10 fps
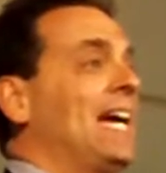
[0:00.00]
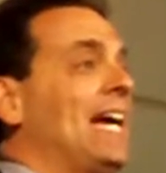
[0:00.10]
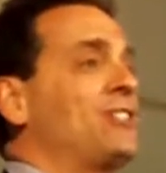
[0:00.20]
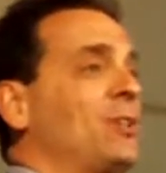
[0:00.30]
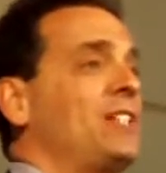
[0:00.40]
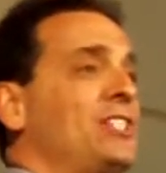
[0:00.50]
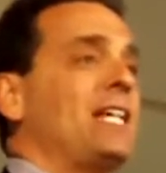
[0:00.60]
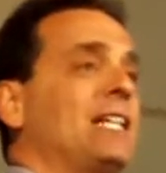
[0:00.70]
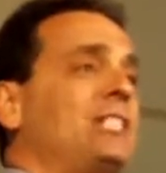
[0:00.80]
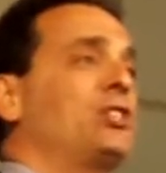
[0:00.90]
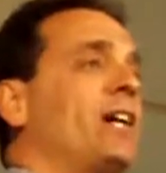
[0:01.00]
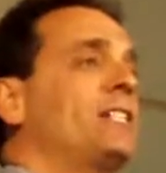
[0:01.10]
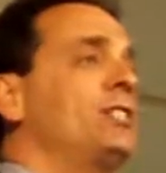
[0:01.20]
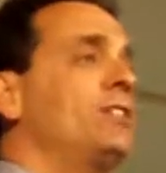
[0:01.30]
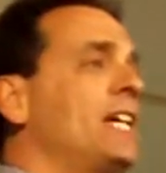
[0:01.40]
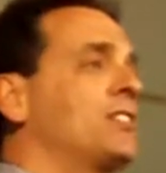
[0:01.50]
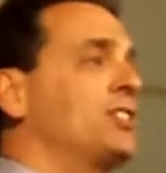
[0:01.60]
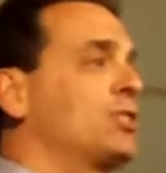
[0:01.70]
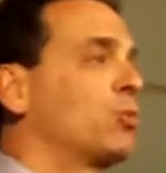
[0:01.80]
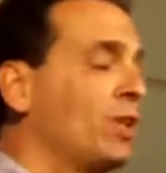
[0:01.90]
And so I said, let's try to do this.
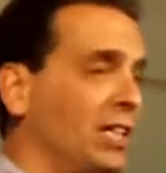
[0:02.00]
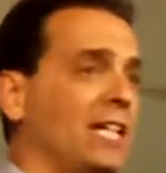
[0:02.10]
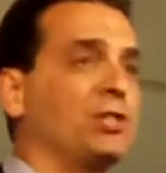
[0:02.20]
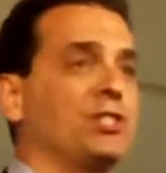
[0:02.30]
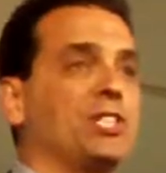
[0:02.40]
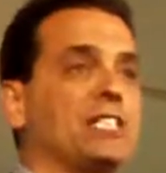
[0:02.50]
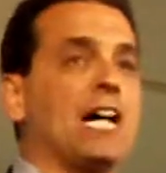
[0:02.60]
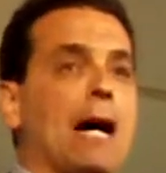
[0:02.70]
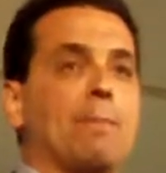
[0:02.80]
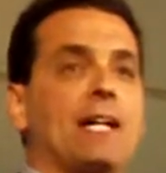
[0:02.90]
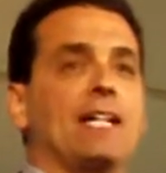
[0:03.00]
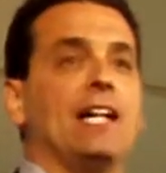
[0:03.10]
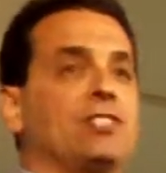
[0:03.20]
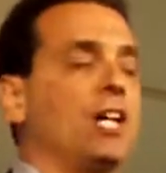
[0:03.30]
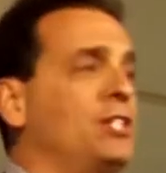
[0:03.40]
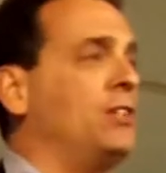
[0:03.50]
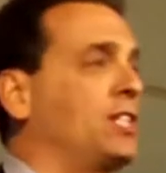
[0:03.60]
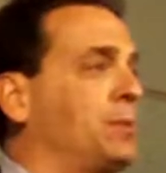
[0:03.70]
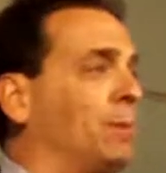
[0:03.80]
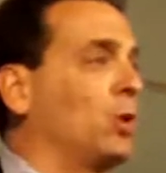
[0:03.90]
This is a really interesting topic. It's
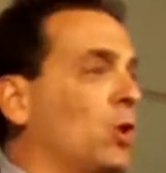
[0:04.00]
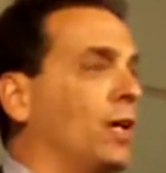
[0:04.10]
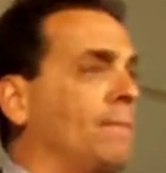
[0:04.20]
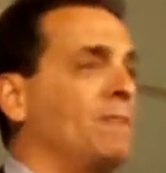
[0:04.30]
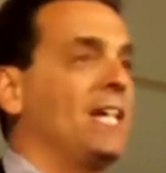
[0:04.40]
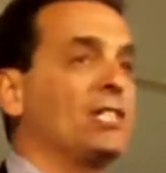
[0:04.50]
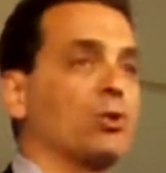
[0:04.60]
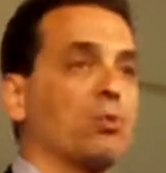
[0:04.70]
underexplored. It's a